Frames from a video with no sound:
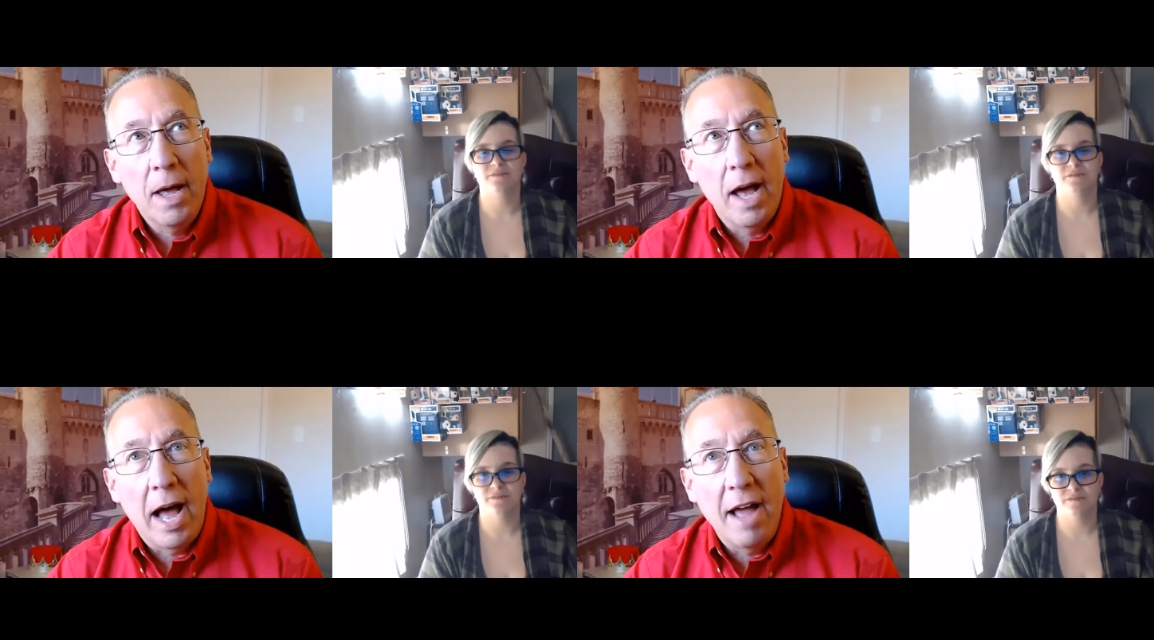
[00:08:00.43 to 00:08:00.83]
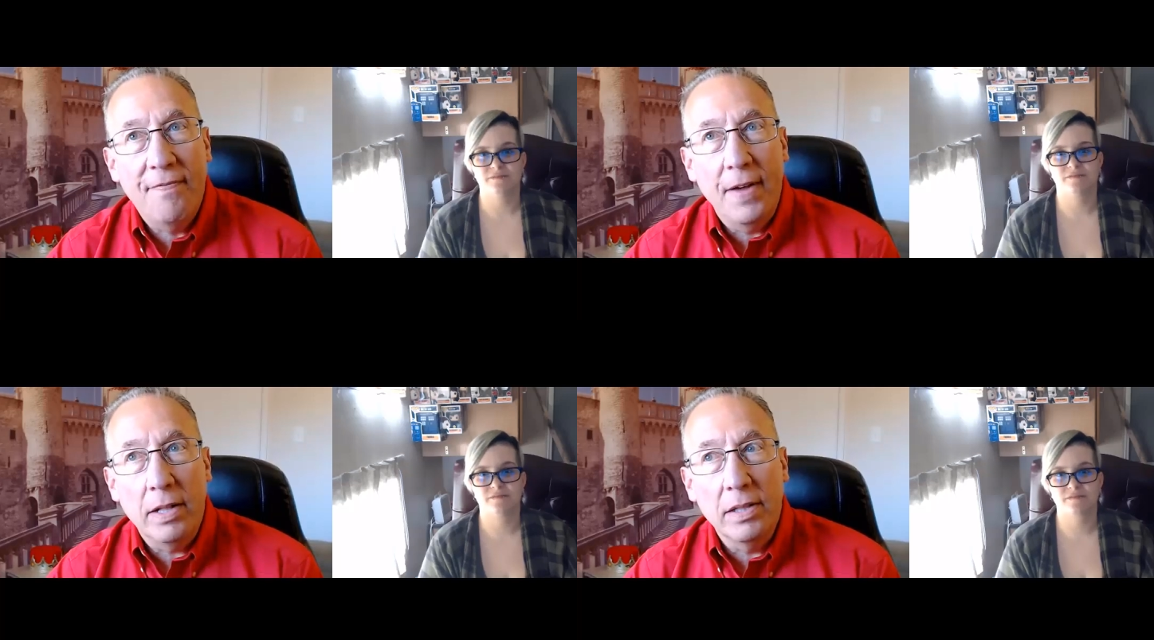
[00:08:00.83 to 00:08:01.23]
Speaker 1: I
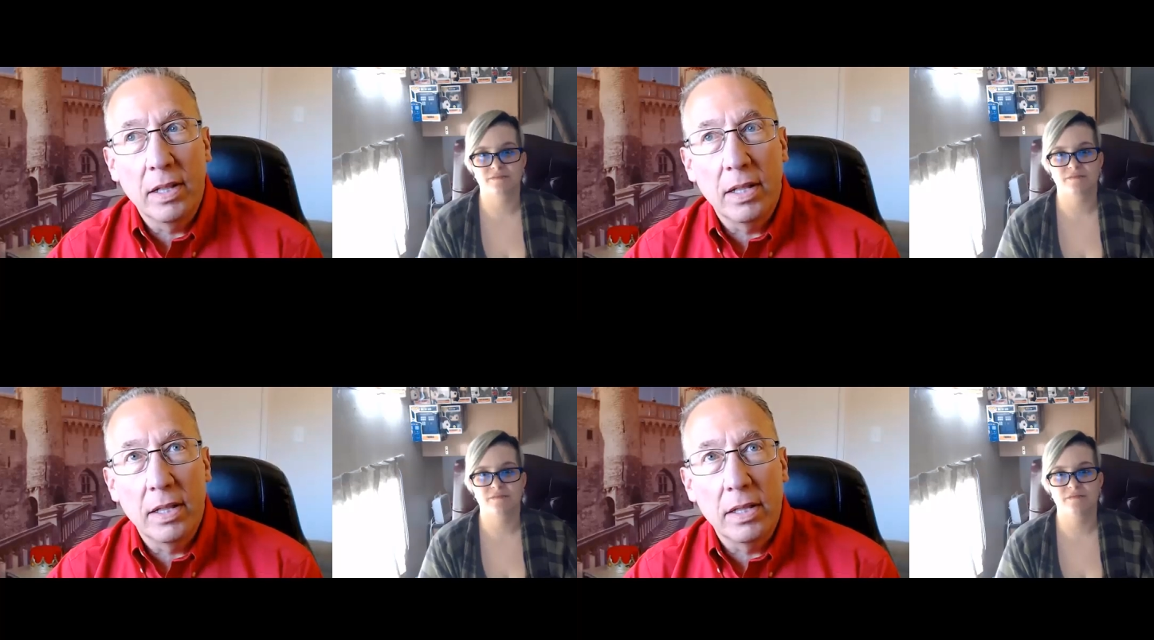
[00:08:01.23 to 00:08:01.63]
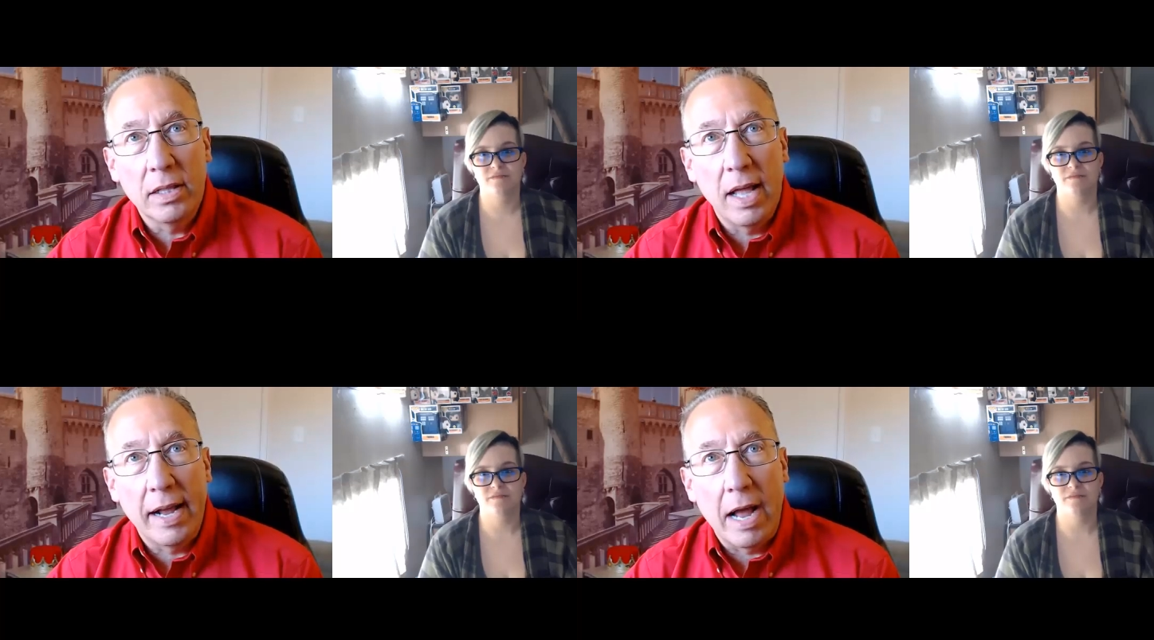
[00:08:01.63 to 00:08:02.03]
felt
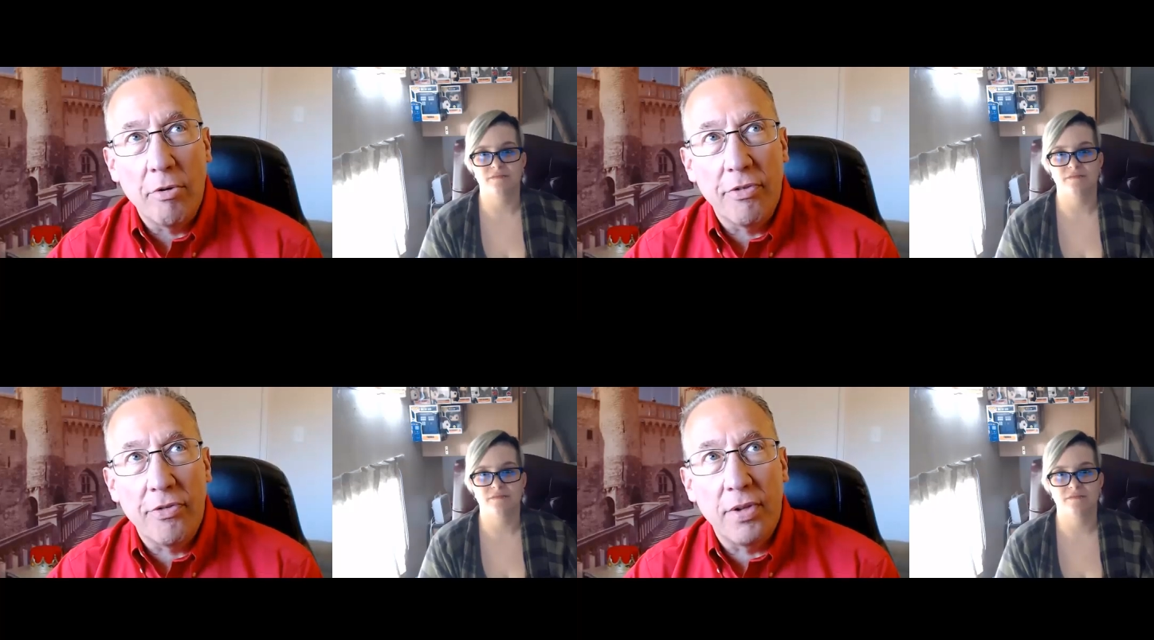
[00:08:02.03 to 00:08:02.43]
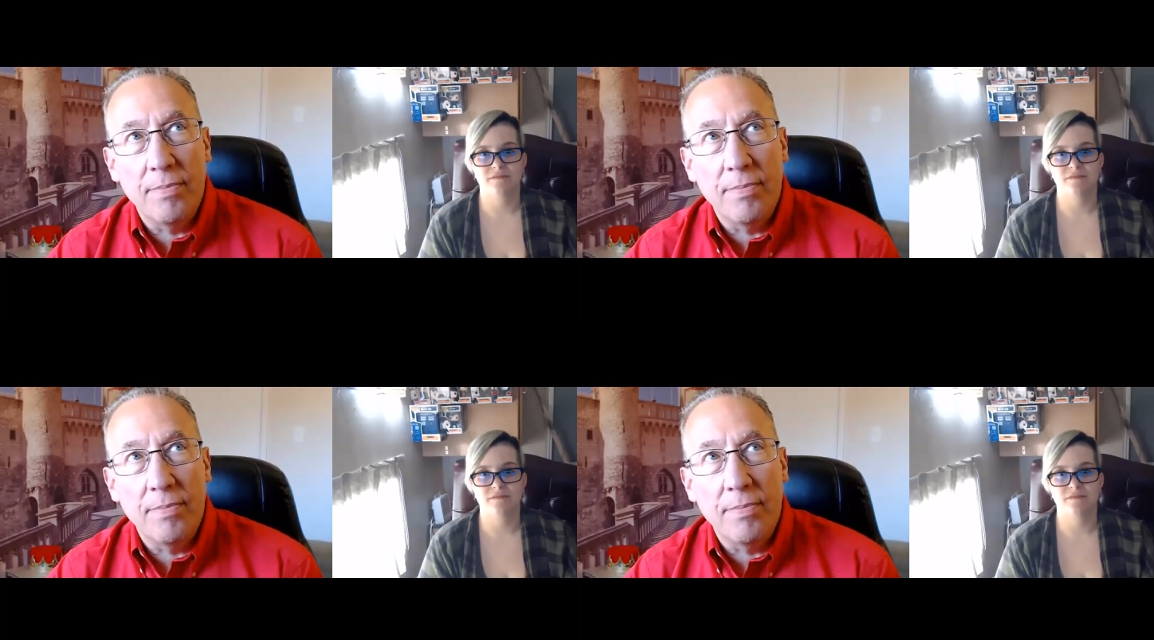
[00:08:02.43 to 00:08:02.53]
like I was,